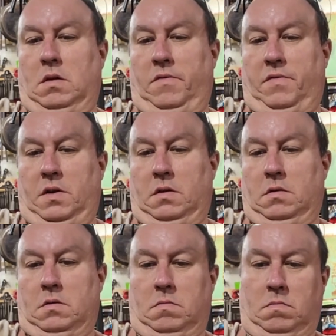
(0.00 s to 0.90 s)
I find,
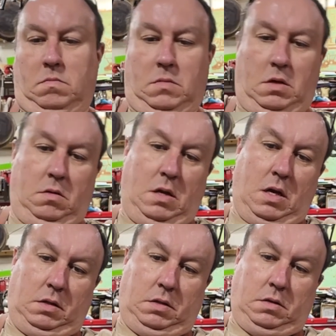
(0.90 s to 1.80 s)
yeah,
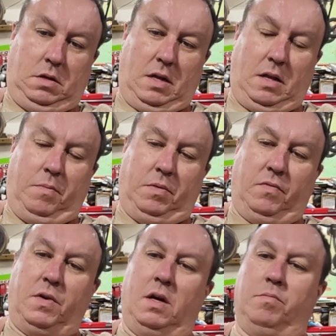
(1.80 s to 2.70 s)
it's got depth of
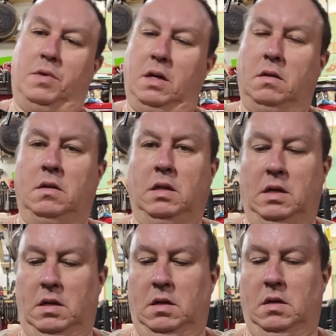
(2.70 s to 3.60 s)
cut, but
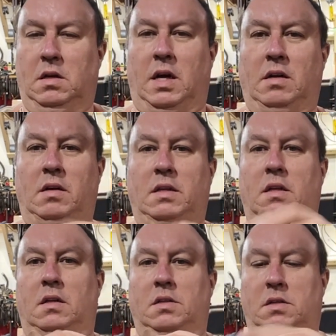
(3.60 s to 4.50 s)
I don't like that
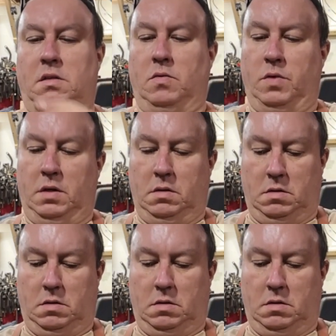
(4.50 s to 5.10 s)
all this is noise.